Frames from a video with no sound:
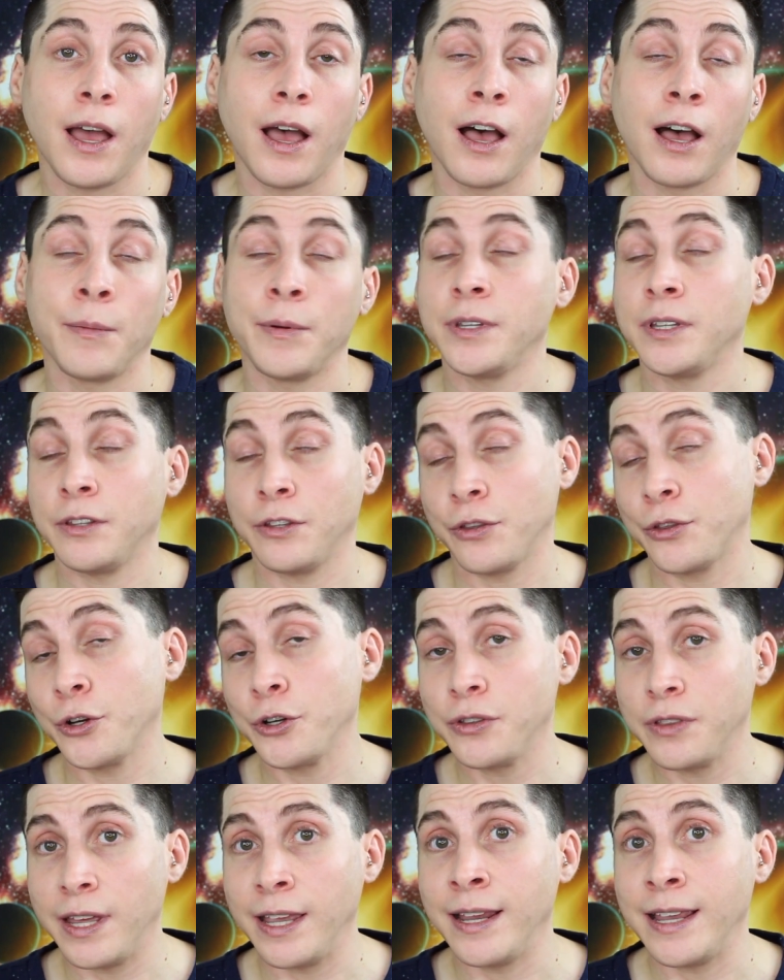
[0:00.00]
And then the
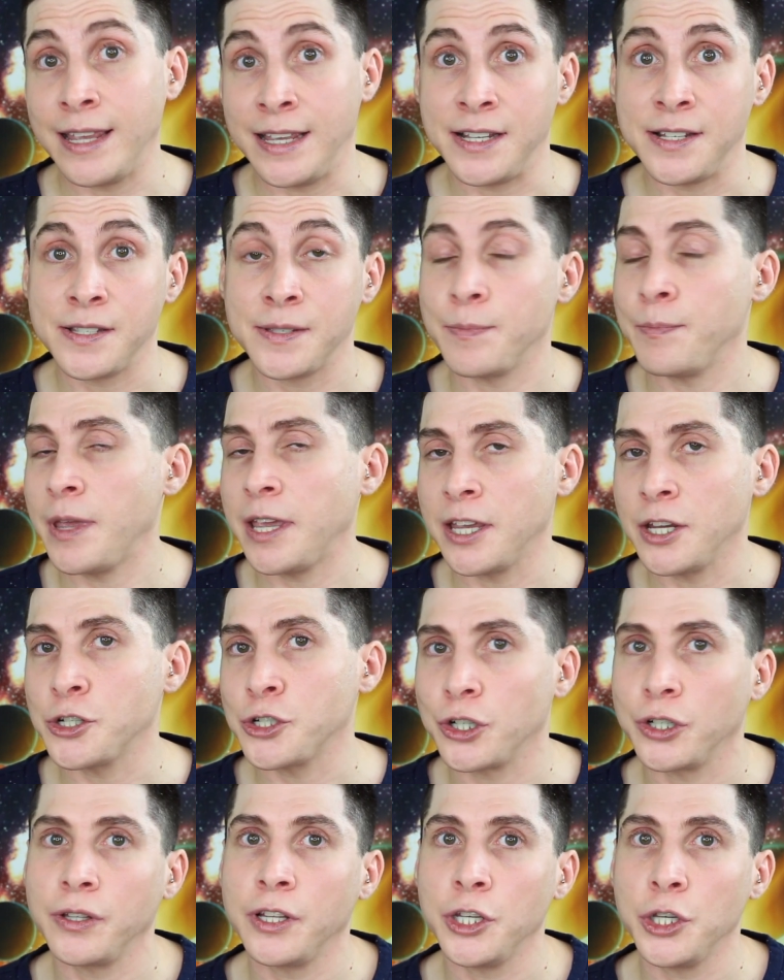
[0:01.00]
third thing is making
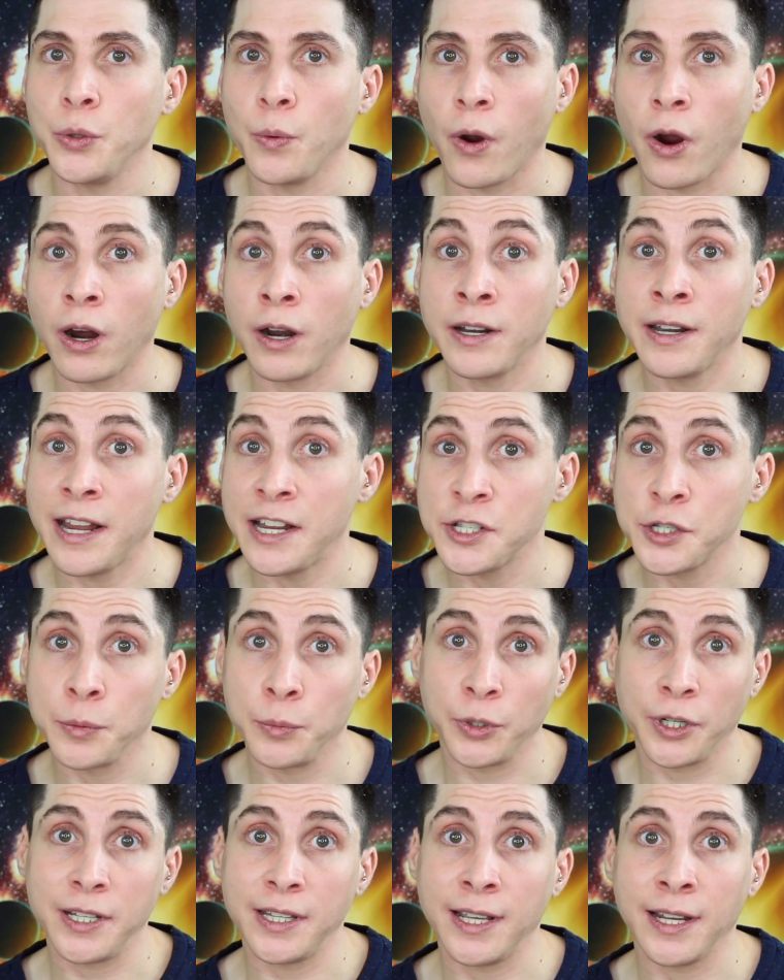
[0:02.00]
sure that you are
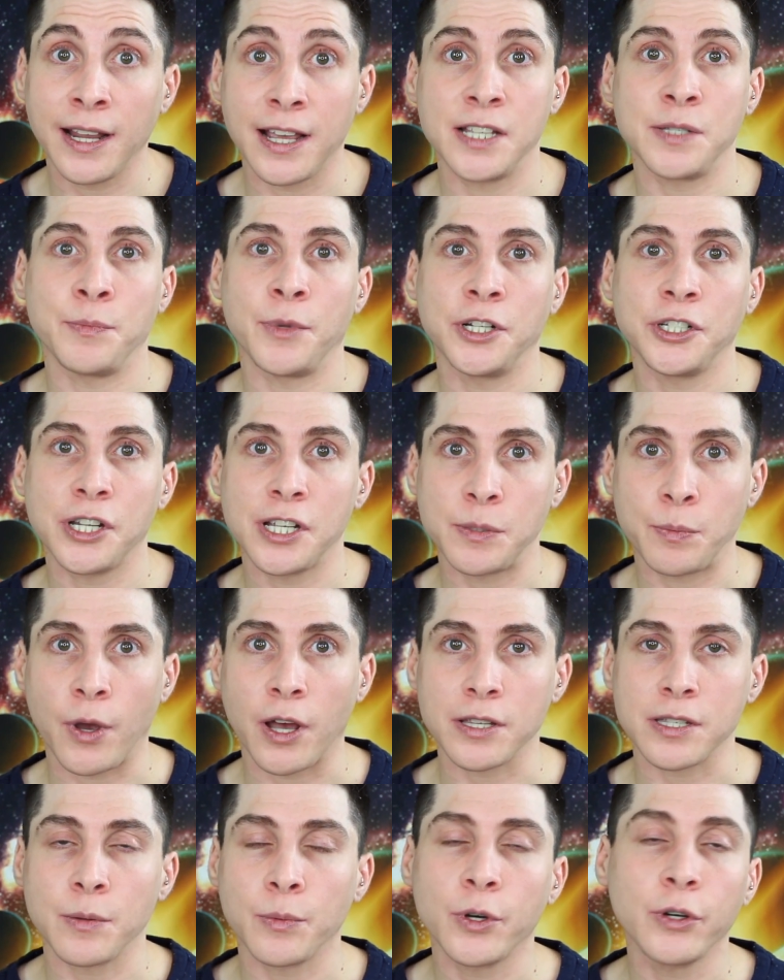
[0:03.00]
nasal breathing as much as
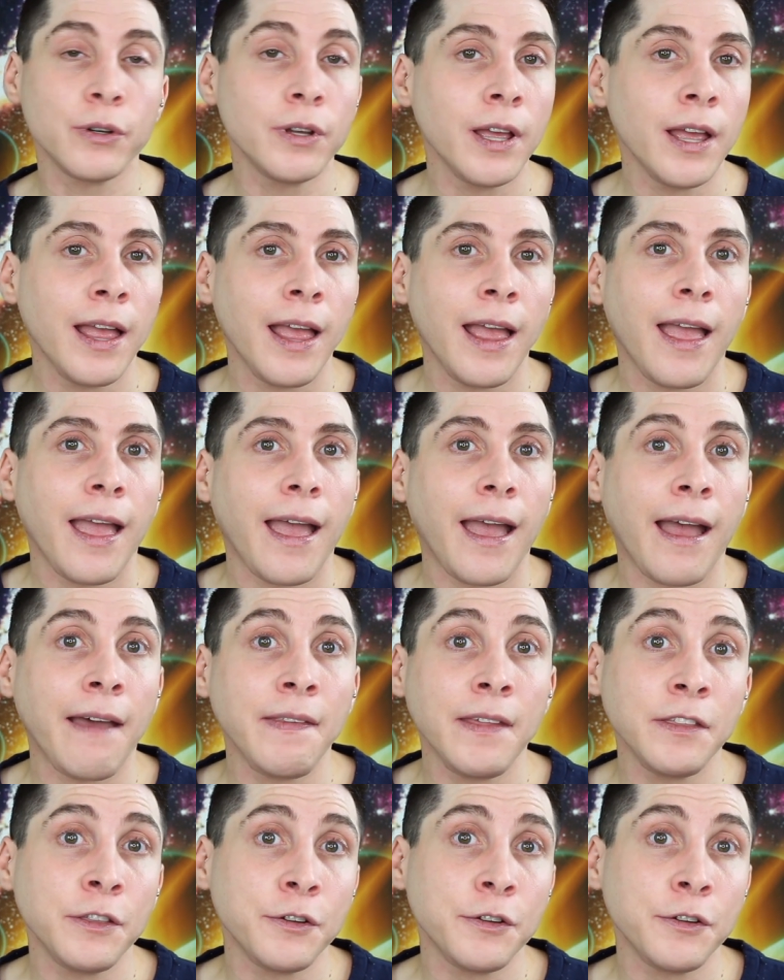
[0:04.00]
possible. And